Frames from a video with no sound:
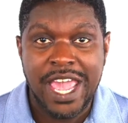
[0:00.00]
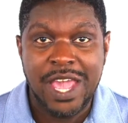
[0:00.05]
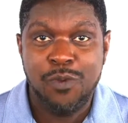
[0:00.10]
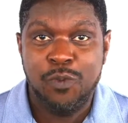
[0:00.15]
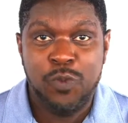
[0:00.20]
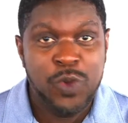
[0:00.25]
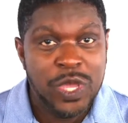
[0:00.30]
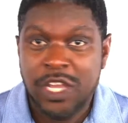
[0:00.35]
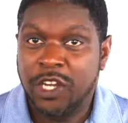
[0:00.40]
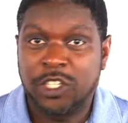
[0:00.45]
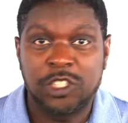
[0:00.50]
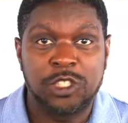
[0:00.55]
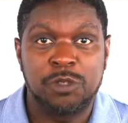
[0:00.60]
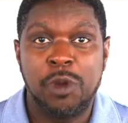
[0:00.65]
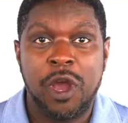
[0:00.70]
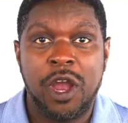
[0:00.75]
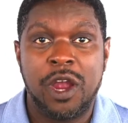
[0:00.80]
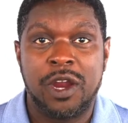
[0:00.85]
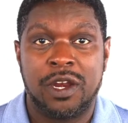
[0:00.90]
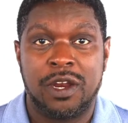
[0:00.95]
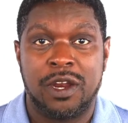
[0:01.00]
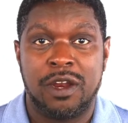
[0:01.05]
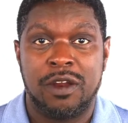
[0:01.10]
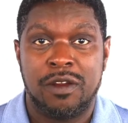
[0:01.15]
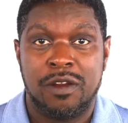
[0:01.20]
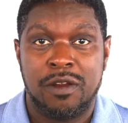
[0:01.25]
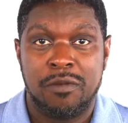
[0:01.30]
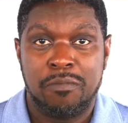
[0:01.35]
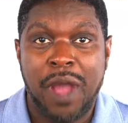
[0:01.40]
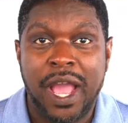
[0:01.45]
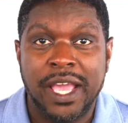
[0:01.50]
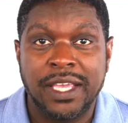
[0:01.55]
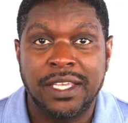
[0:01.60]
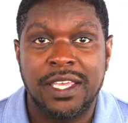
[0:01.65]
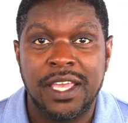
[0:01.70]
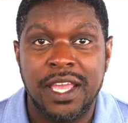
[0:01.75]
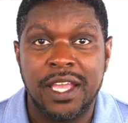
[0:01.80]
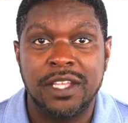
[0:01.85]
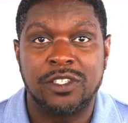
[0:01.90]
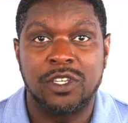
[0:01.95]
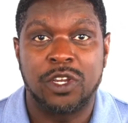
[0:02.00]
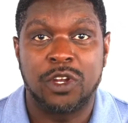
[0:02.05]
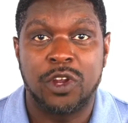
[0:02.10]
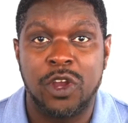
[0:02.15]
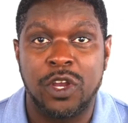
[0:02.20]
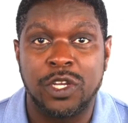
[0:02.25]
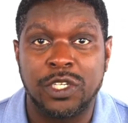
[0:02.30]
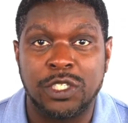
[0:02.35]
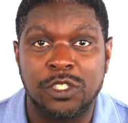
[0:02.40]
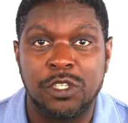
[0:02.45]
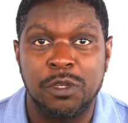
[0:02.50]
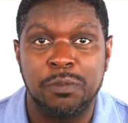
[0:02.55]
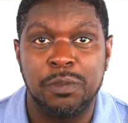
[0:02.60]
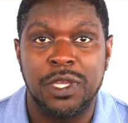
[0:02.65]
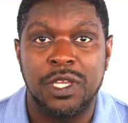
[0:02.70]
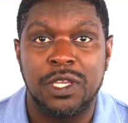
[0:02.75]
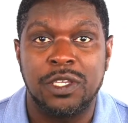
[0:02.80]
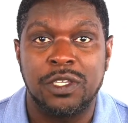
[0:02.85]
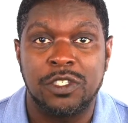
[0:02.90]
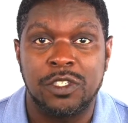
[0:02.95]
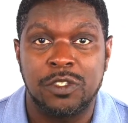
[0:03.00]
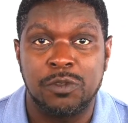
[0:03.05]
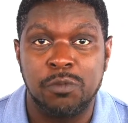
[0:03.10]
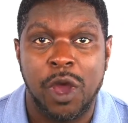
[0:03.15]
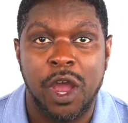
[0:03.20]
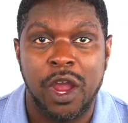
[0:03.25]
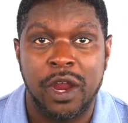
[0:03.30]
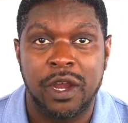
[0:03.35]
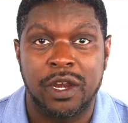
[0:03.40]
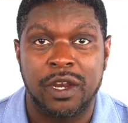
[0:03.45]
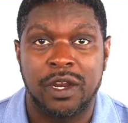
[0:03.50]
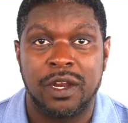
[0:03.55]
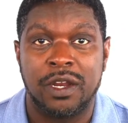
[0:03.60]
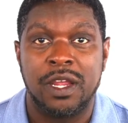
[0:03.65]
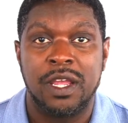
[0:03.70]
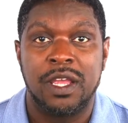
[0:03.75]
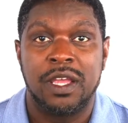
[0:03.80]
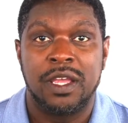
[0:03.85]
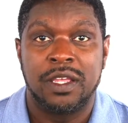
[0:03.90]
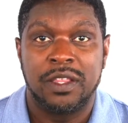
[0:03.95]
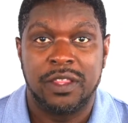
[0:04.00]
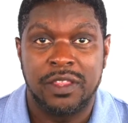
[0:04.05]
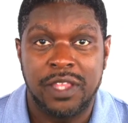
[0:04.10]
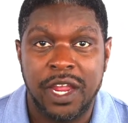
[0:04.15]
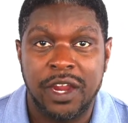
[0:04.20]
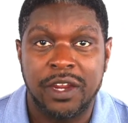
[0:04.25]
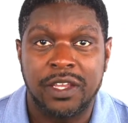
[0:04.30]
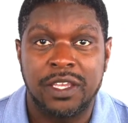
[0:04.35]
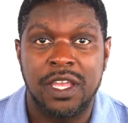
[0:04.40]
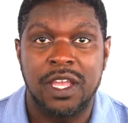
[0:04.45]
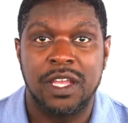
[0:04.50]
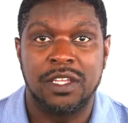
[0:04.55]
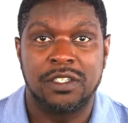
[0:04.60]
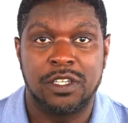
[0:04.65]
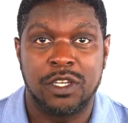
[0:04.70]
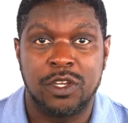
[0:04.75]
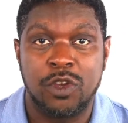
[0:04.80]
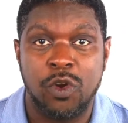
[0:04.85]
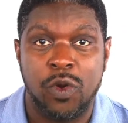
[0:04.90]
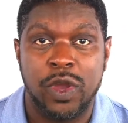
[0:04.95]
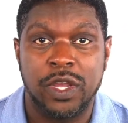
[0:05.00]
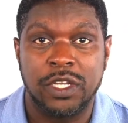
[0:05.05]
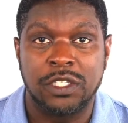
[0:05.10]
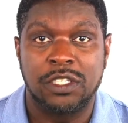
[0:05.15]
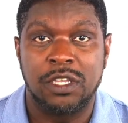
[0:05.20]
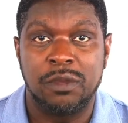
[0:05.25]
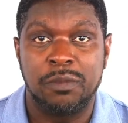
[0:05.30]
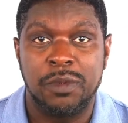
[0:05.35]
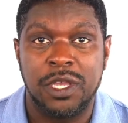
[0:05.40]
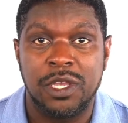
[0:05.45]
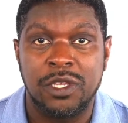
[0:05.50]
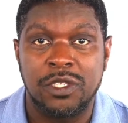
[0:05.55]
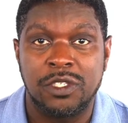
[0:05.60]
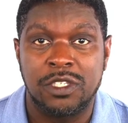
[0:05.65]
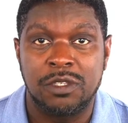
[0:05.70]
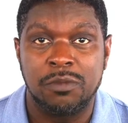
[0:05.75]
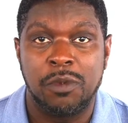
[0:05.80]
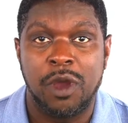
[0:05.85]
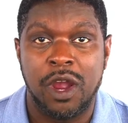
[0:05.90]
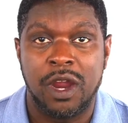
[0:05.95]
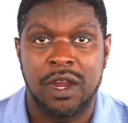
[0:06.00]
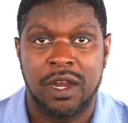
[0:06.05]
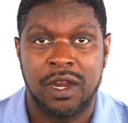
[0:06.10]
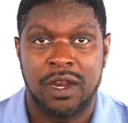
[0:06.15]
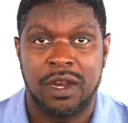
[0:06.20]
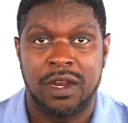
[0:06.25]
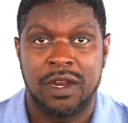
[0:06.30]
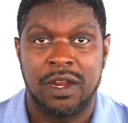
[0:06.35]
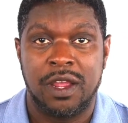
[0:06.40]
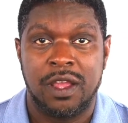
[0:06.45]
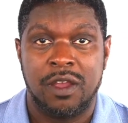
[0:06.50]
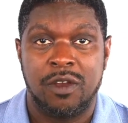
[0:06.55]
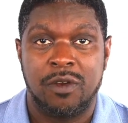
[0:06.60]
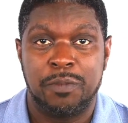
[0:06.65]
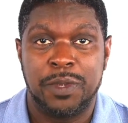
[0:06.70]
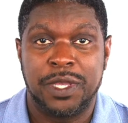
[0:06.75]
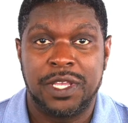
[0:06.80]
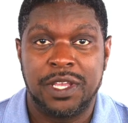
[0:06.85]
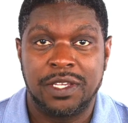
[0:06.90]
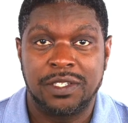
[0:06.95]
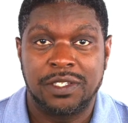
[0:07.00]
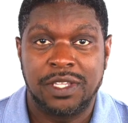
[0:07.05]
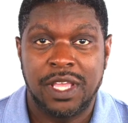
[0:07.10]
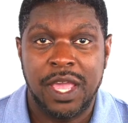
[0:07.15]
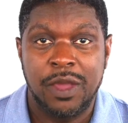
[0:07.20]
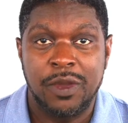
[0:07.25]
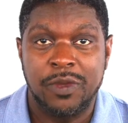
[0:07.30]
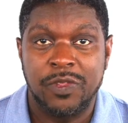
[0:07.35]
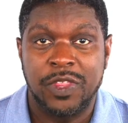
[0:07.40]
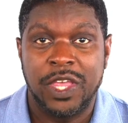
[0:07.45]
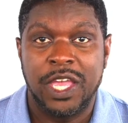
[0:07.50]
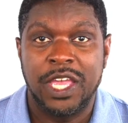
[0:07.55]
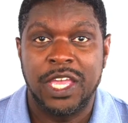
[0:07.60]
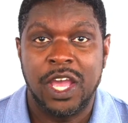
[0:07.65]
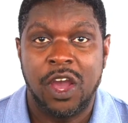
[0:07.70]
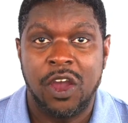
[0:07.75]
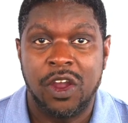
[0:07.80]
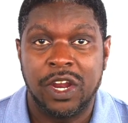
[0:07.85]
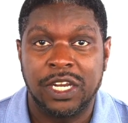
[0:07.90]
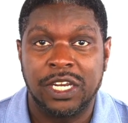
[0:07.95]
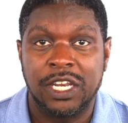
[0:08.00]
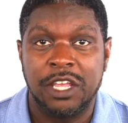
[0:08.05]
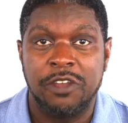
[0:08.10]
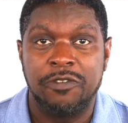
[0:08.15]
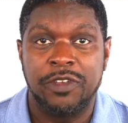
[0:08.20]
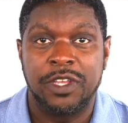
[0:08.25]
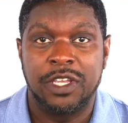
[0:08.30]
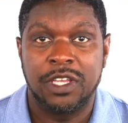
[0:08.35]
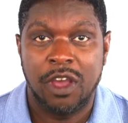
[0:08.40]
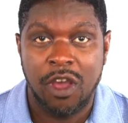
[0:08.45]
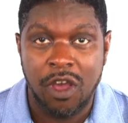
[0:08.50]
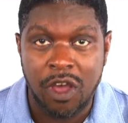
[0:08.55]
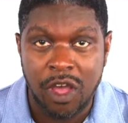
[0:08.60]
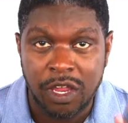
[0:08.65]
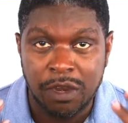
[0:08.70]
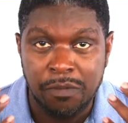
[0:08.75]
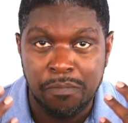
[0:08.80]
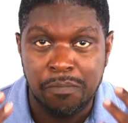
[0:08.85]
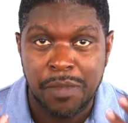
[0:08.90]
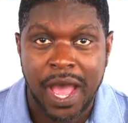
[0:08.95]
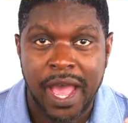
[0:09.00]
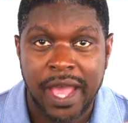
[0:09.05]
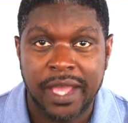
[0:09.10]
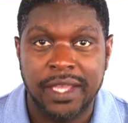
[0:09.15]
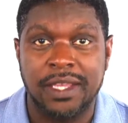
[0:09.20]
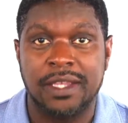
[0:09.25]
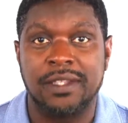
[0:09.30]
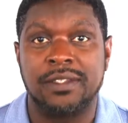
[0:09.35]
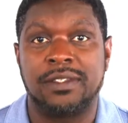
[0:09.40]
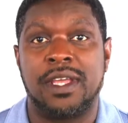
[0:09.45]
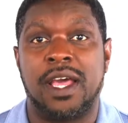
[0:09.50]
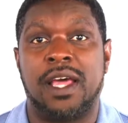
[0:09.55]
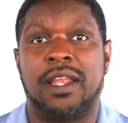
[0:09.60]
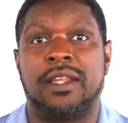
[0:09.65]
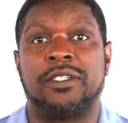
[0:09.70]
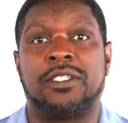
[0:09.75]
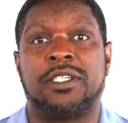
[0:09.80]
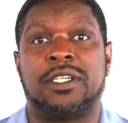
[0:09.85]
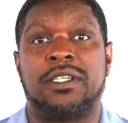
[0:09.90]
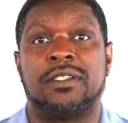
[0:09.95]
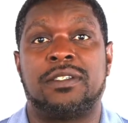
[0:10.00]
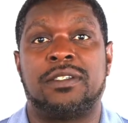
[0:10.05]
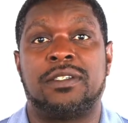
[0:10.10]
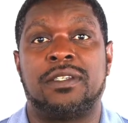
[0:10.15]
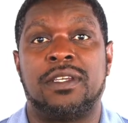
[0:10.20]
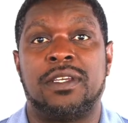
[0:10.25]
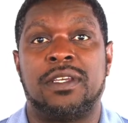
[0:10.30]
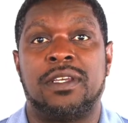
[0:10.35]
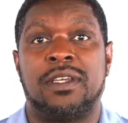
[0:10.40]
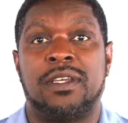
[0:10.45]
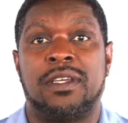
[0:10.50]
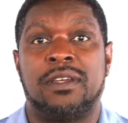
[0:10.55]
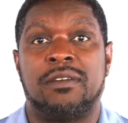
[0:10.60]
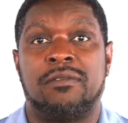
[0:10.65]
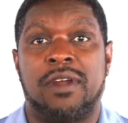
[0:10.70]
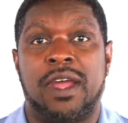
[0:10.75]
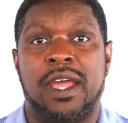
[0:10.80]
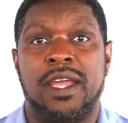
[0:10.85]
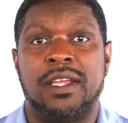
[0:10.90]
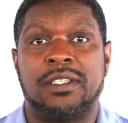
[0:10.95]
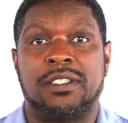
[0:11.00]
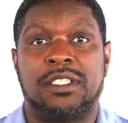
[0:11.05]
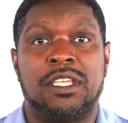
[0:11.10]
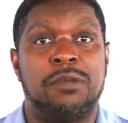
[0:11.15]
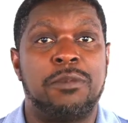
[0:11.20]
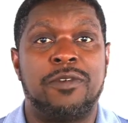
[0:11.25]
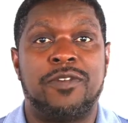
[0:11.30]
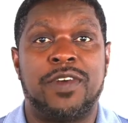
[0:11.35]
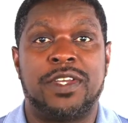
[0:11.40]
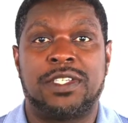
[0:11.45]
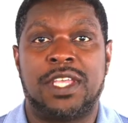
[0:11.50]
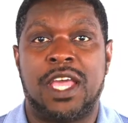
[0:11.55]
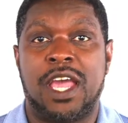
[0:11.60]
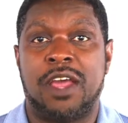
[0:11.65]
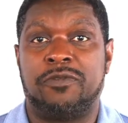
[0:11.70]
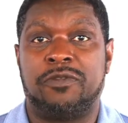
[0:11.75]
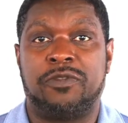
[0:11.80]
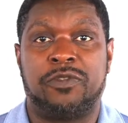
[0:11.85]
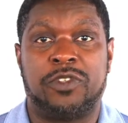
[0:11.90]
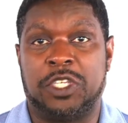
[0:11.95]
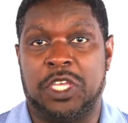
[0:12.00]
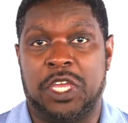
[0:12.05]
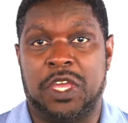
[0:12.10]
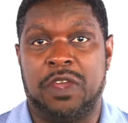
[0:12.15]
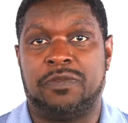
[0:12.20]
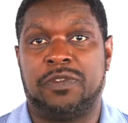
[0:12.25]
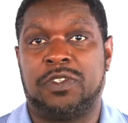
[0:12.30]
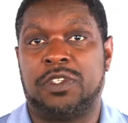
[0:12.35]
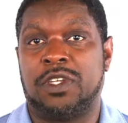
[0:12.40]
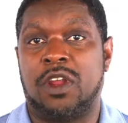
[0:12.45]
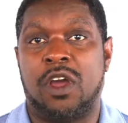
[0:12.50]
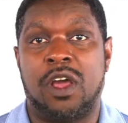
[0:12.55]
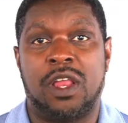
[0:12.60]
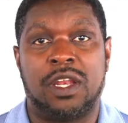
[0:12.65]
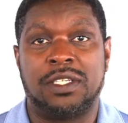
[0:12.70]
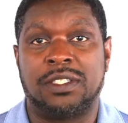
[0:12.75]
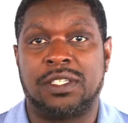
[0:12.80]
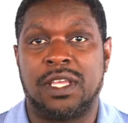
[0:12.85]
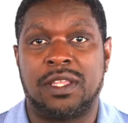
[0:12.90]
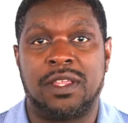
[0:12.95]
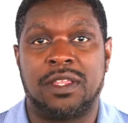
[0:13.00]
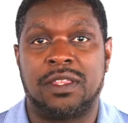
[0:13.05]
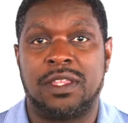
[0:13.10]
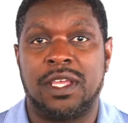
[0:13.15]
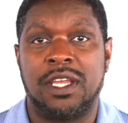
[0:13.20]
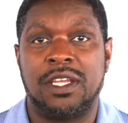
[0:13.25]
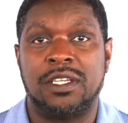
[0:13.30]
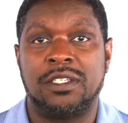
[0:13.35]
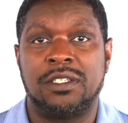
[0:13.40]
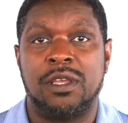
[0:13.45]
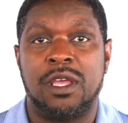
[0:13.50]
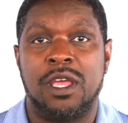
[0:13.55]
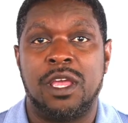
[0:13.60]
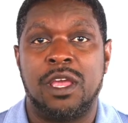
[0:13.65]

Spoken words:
we are smarter. My kids are going to be smarter. Their kids are going to be smarter because they are living on my intelligence, right? Some of us have gifts and all these other things,